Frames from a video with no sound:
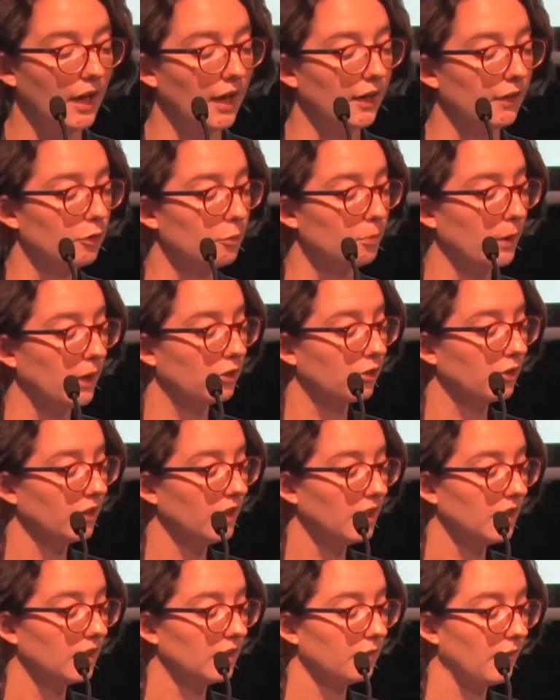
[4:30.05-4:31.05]

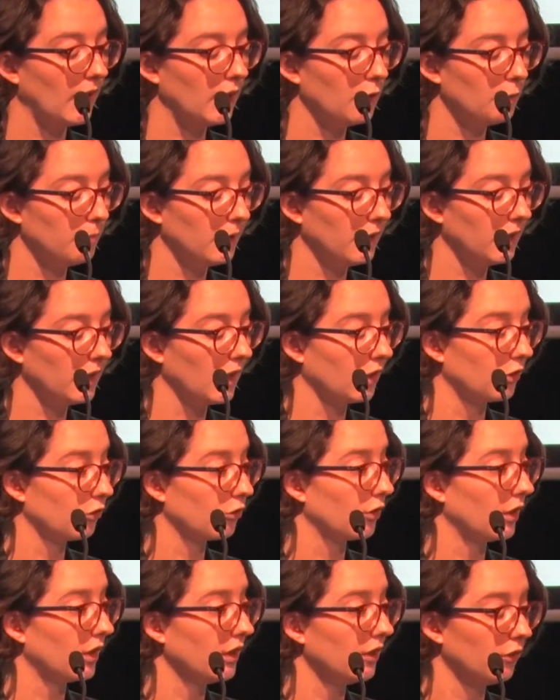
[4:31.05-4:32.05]
especially in developing
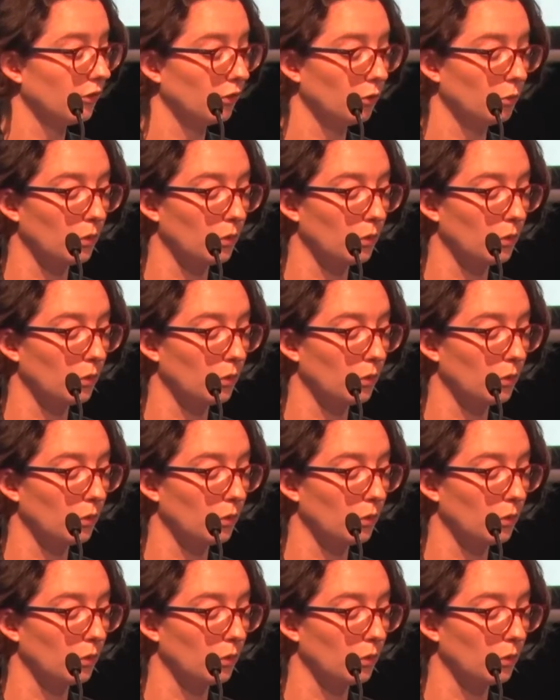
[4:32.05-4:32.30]
countries,